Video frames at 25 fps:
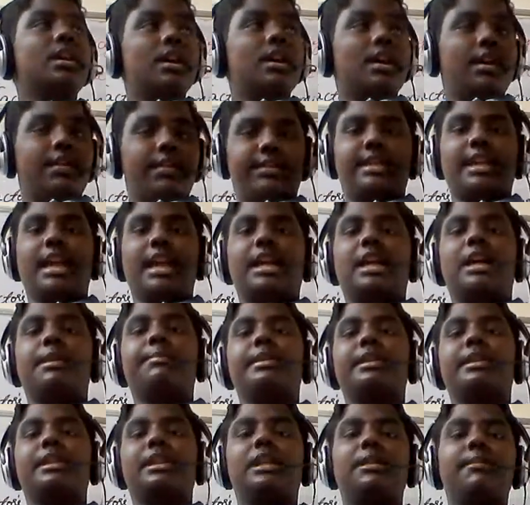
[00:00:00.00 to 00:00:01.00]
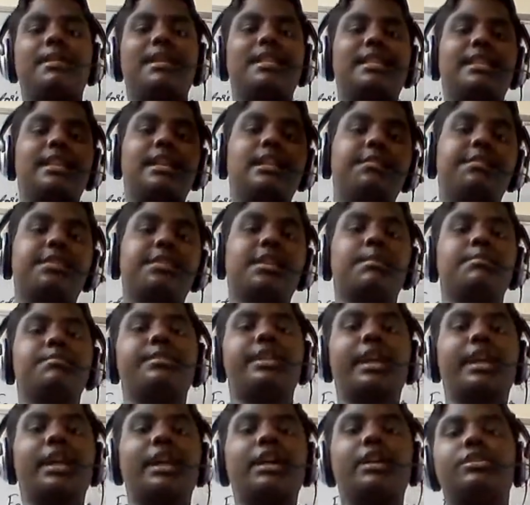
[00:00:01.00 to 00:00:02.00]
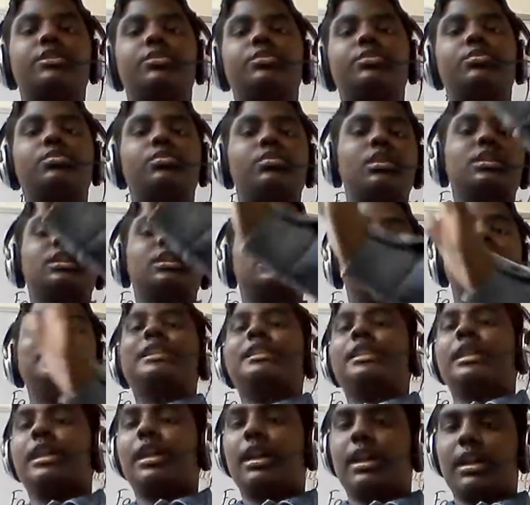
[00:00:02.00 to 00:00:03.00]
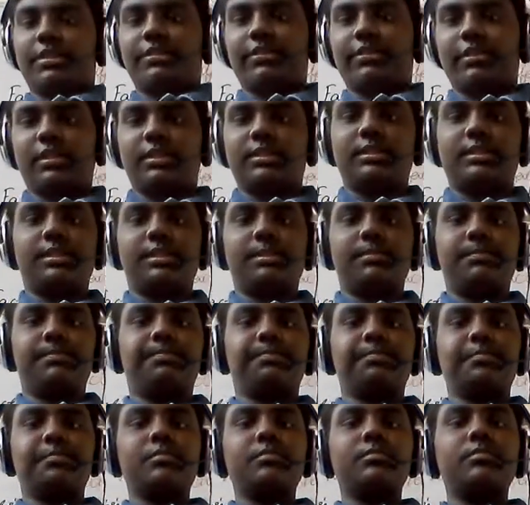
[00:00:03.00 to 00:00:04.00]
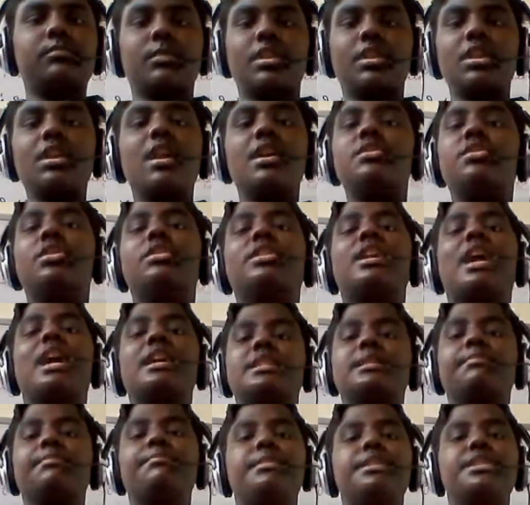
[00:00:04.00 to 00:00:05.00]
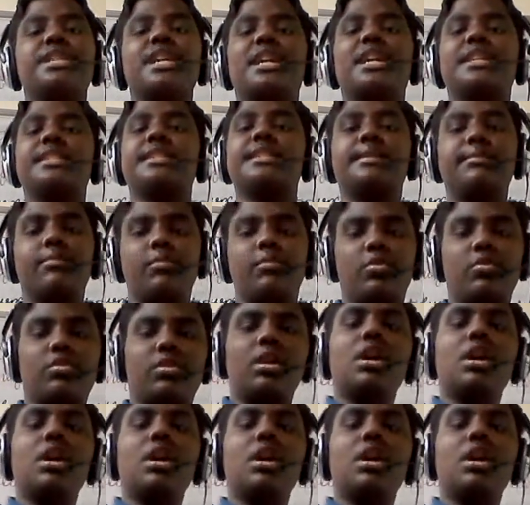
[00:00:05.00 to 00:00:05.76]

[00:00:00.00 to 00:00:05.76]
Visakhapatnam, and then from there to the other countries. So transshipment charges more.